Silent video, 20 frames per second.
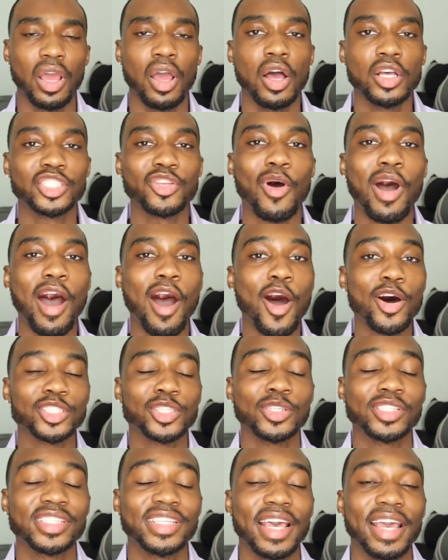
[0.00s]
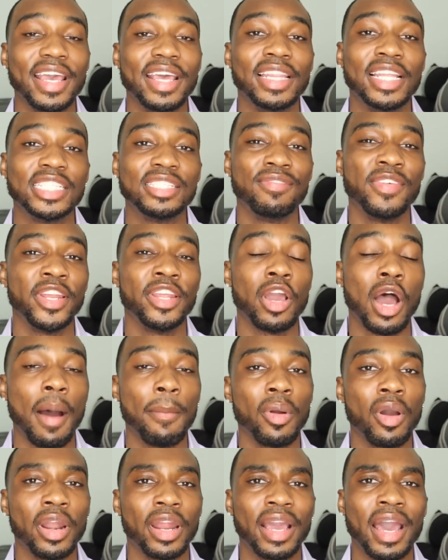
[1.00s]
So I also said in this video,
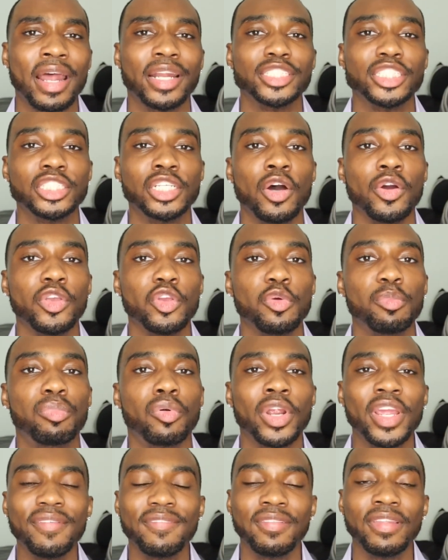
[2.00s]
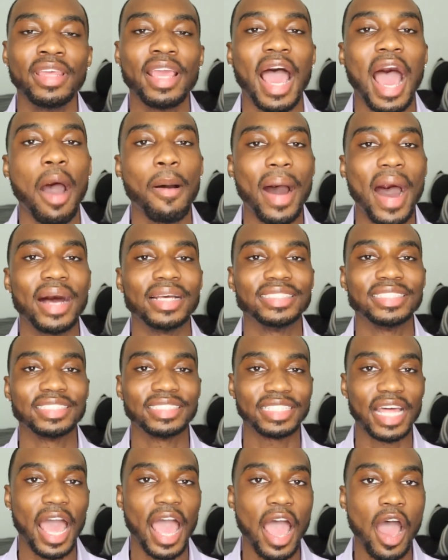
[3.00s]
I'm gonna kind of show you briefly how I
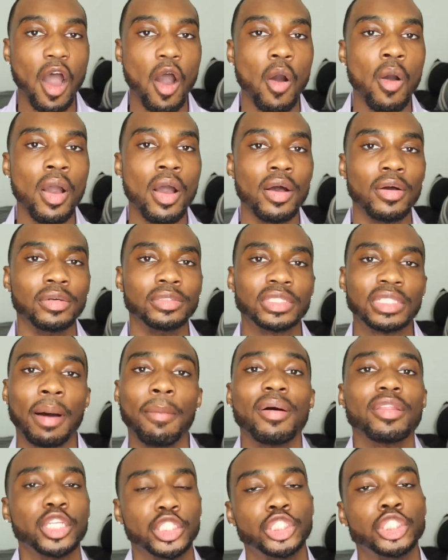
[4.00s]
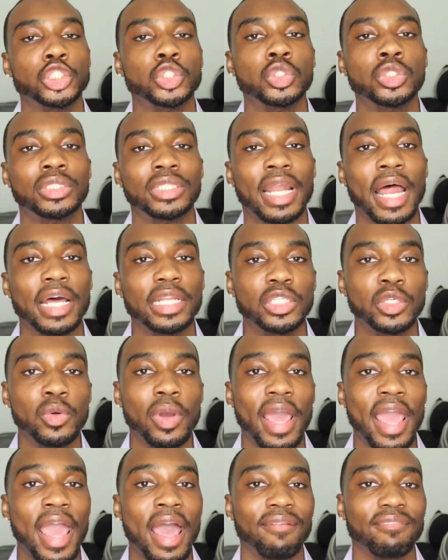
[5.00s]
style some of the shoes that I do
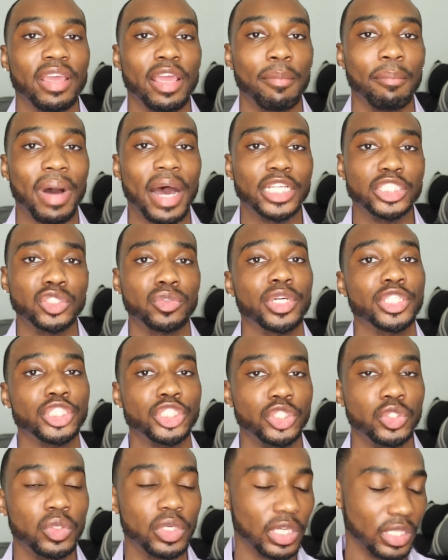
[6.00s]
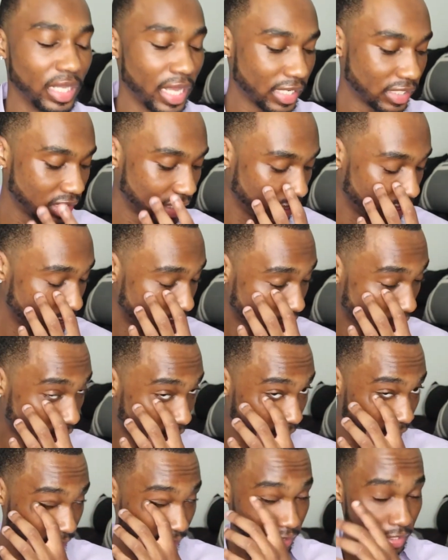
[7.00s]
have in my dress shoe collection. These
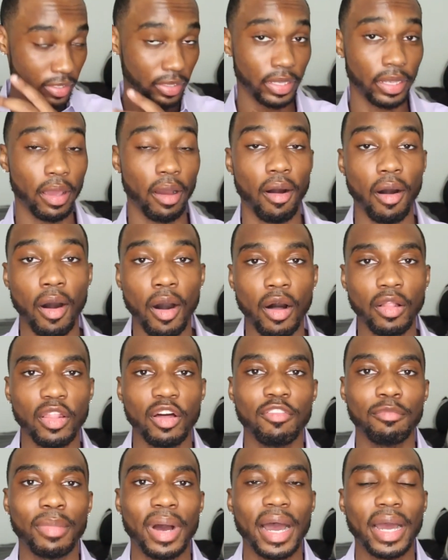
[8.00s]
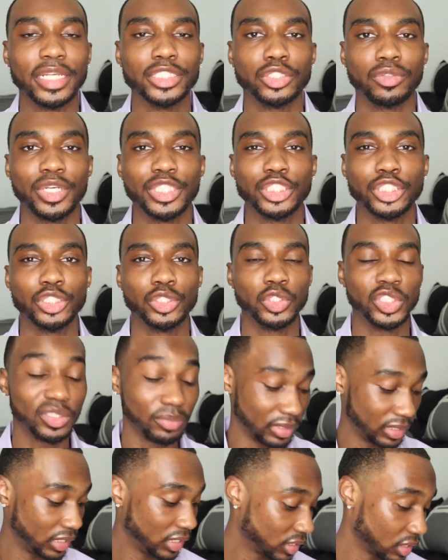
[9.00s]
aren't necessarily all of my dress shoes,
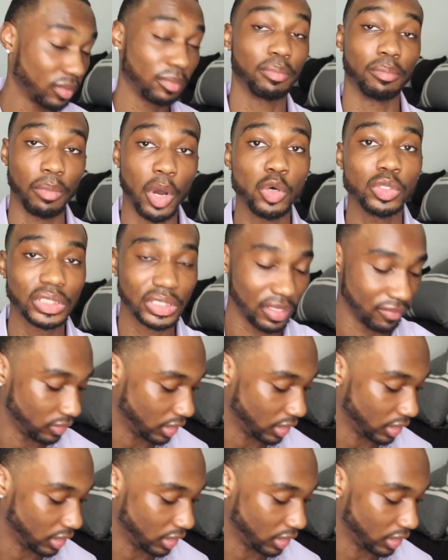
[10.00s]
but these are most of